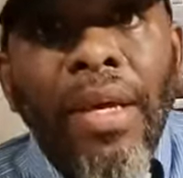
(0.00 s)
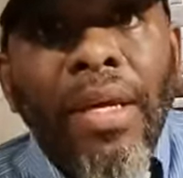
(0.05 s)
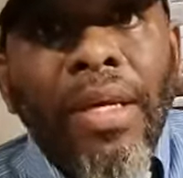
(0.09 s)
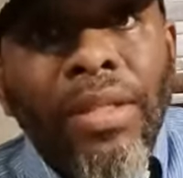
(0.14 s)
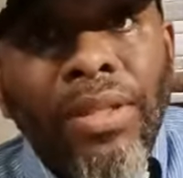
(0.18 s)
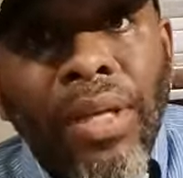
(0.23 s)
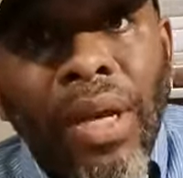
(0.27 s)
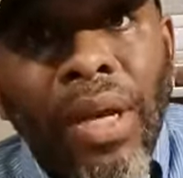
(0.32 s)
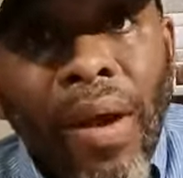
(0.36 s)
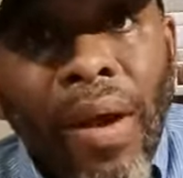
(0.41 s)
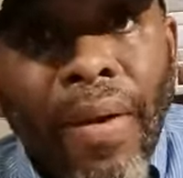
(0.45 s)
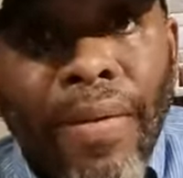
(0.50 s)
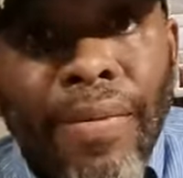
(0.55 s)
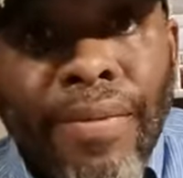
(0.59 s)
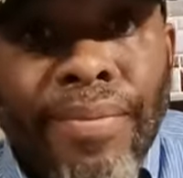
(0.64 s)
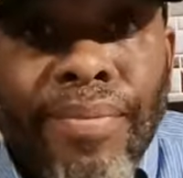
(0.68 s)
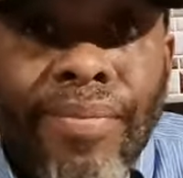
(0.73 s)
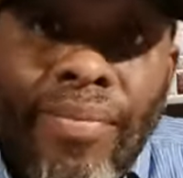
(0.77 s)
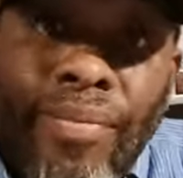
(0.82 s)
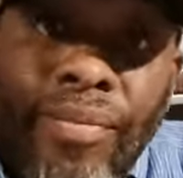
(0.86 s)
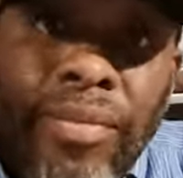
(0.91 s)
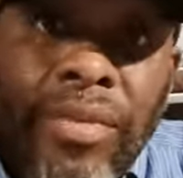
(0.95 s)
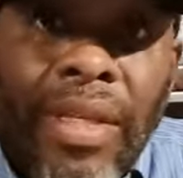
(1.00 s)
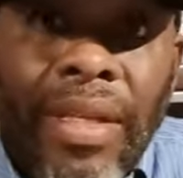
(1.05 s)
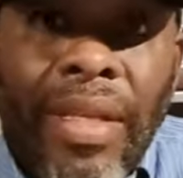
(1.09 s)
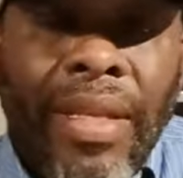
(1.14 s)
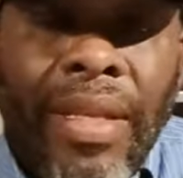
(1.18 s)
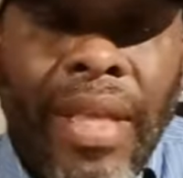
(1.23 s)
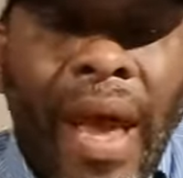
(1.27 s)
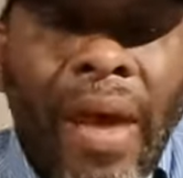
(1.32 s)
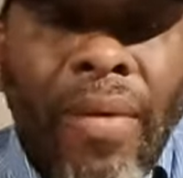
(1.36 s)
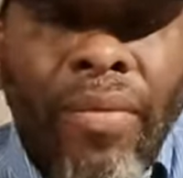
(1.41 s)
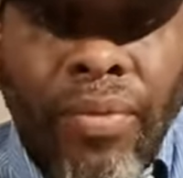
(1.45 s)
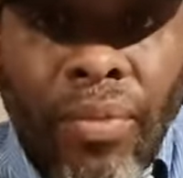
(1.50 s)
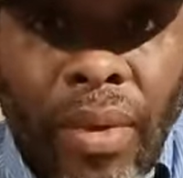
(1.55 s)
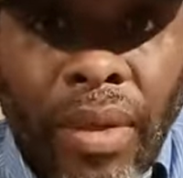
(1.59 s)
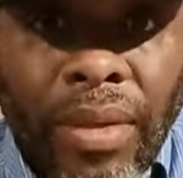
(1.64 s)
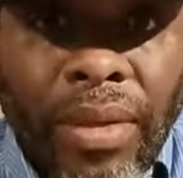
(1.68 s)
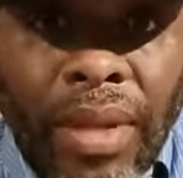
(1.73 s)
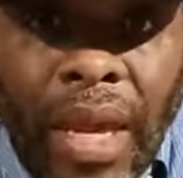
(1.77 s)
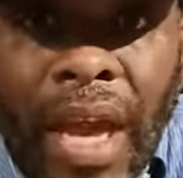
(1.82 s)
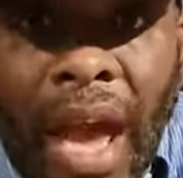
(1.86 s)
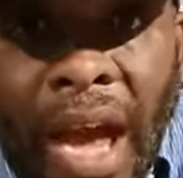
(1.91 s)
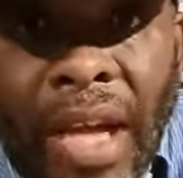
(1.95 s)
So that's one
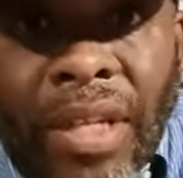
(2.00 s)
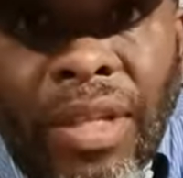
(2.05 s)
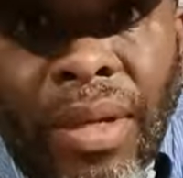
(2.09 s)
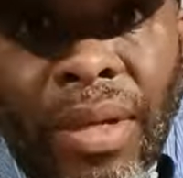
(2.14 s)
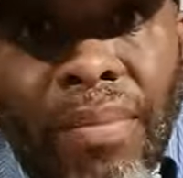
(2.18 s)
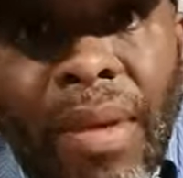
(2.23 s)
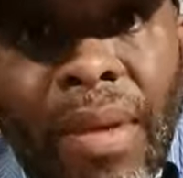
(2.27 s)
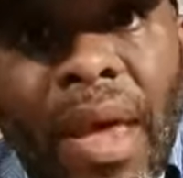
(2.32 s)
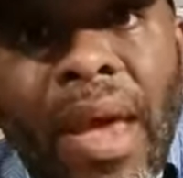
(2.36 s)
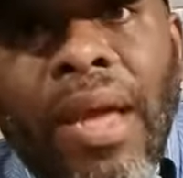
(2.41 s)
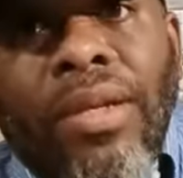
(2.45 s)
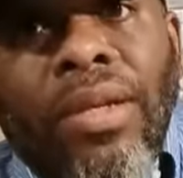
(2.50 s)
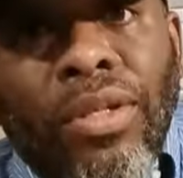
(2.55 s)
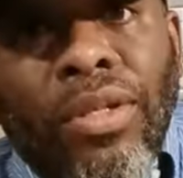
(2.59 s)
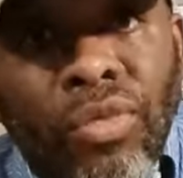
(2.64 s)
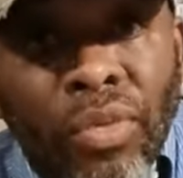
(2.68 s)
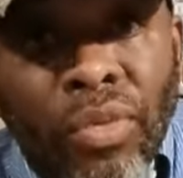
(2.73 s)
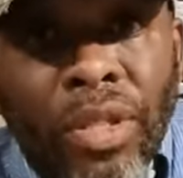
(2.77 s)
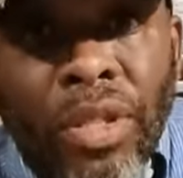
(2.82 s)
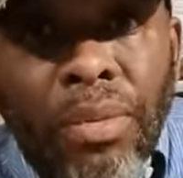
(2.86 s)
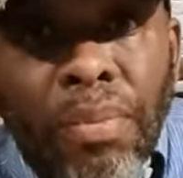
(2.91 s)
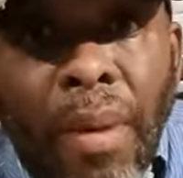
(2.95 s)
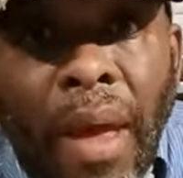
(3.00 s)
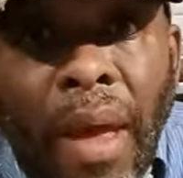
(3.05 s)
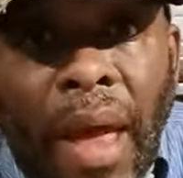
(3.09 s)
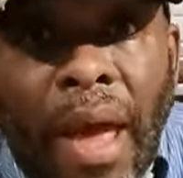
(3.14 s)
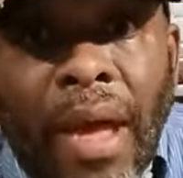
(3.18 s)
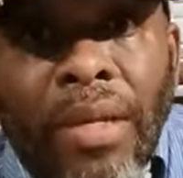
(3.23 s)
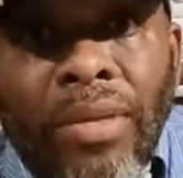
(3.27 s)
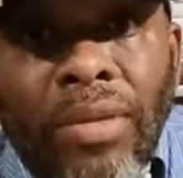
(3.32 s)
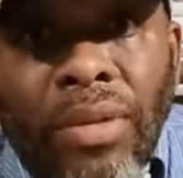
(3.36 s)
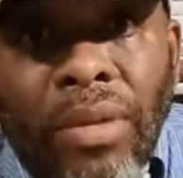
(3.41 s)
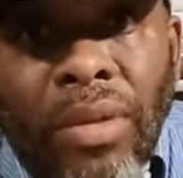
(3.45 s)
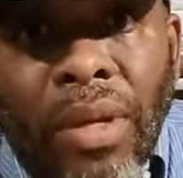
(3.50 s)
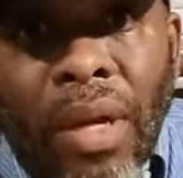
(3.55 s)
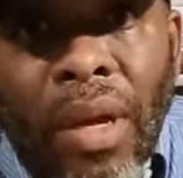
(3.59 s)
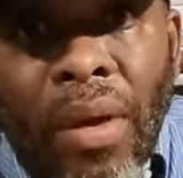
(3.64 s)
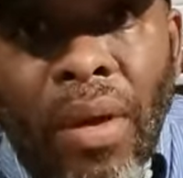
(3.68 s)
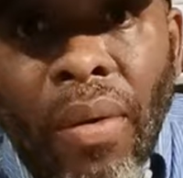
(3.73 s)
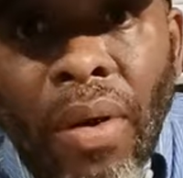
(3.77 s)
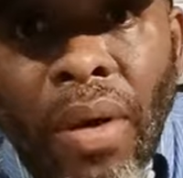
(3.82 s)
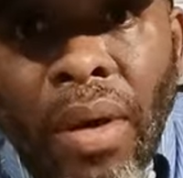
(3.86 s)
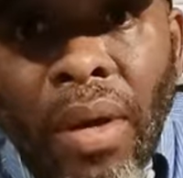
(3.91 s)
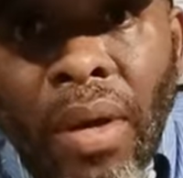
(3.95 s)
thing I demand is respect, you
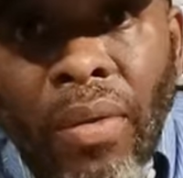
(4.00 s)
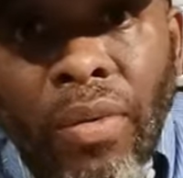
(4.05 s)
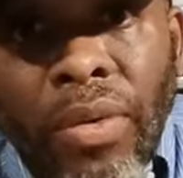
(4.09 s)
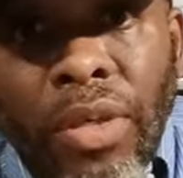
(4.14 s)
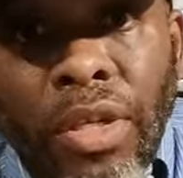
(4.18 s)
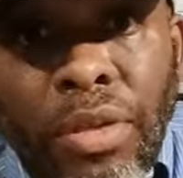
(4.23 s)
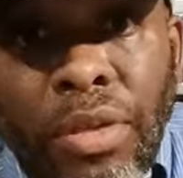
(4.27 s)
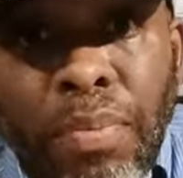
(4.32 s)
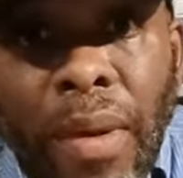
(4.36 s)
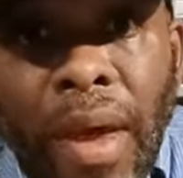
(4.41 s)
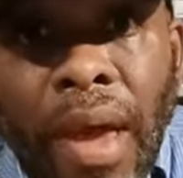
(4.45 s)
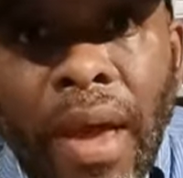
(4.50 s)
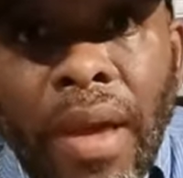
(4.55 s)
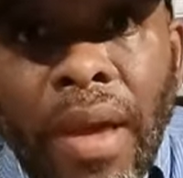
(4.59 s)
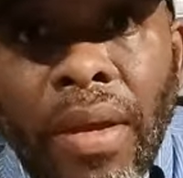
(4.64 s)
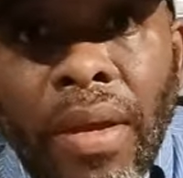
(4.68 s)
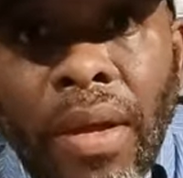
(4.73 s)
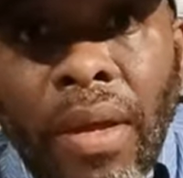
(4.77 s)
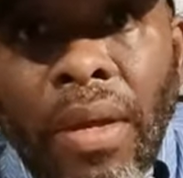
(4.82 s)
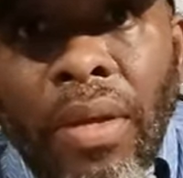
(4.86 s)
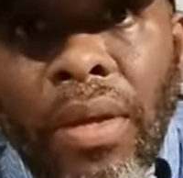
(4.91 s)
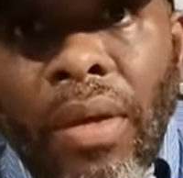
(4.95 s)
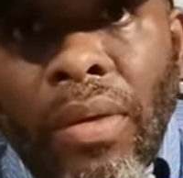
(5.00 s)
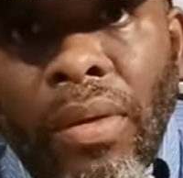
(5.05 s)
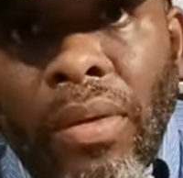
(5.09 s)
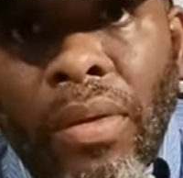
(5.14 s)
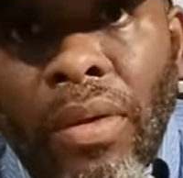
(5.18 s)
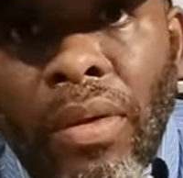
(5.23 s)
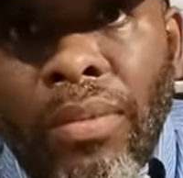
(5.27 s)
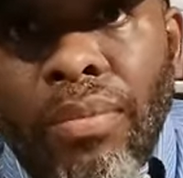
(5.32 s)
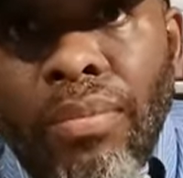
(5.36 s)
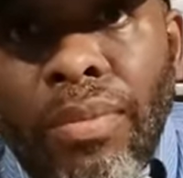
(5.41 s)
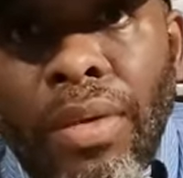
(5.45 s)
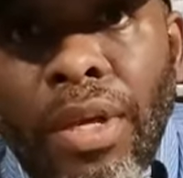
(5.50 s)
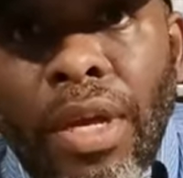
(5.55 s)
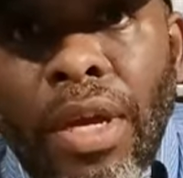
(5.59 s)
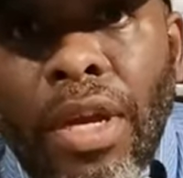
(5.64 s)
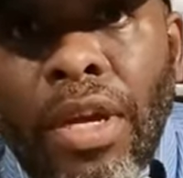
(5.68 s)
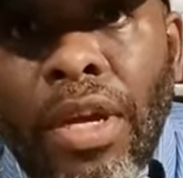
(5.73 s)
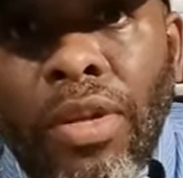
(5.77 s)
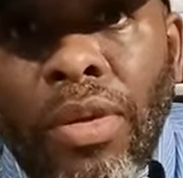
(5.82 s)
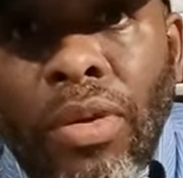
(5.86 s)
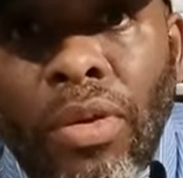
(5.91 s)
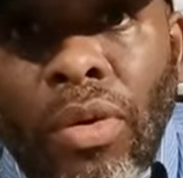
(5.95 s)
know, respect on
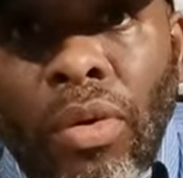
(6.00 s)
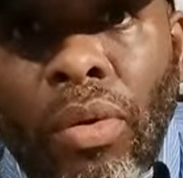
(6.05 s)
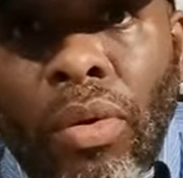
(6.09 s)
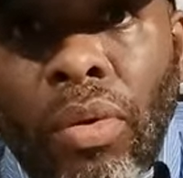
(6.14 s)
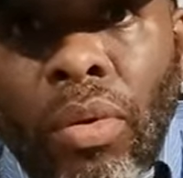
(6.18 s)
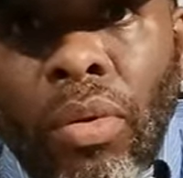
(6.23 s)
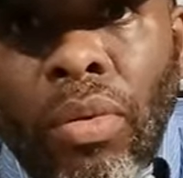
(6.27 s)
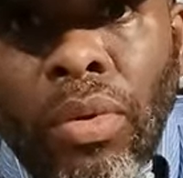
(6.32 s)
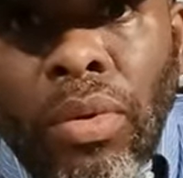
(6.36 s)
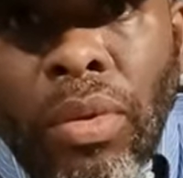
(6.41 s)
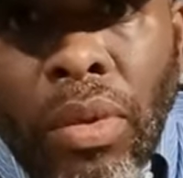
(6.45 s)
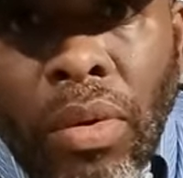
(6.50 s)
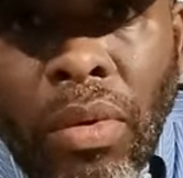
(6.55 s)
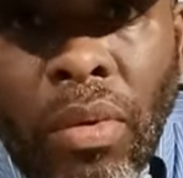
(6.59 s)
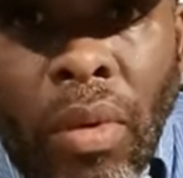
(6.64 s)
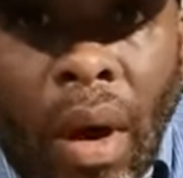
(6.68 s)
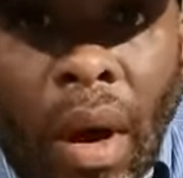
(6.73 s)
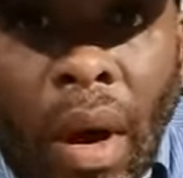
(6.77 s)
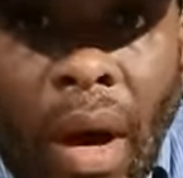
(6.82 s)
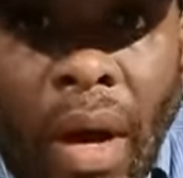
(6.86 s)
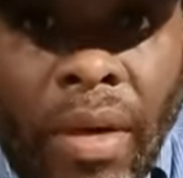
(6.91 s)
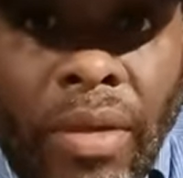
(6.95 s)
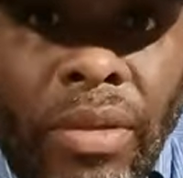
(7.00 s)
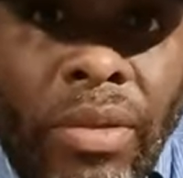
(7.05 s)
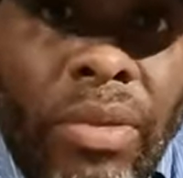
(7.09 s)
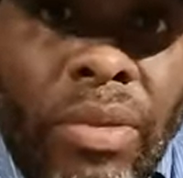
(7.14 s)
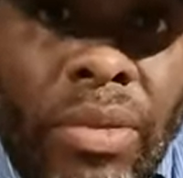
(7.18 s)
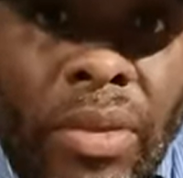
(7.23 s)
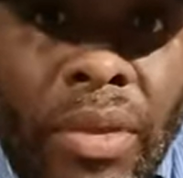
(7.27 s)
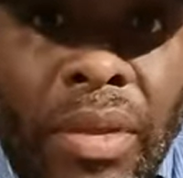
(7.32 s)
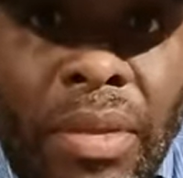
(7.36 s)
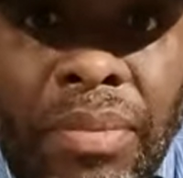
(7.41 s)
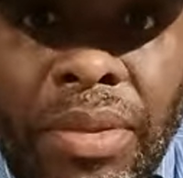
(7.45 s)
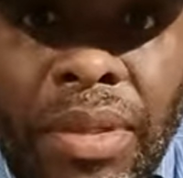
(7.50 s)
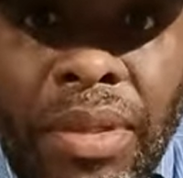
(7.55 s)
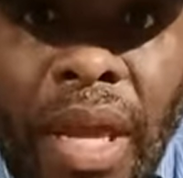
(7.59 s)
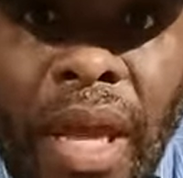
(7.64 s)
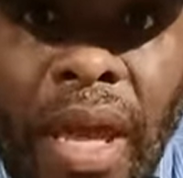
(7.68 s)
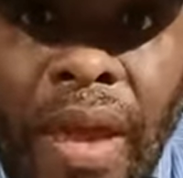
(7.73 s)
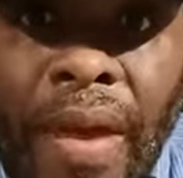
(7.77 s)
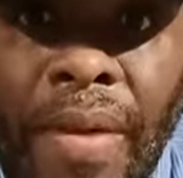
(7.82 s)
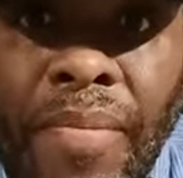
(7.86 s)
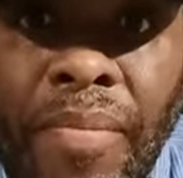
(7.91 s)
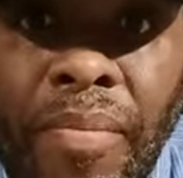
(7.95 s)
being who you are, you know what I'm
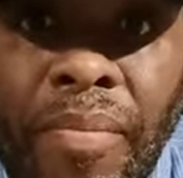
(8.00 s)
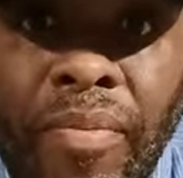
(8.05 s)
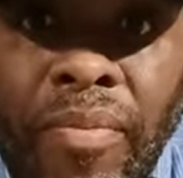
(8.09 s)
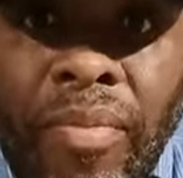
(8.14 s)
saying?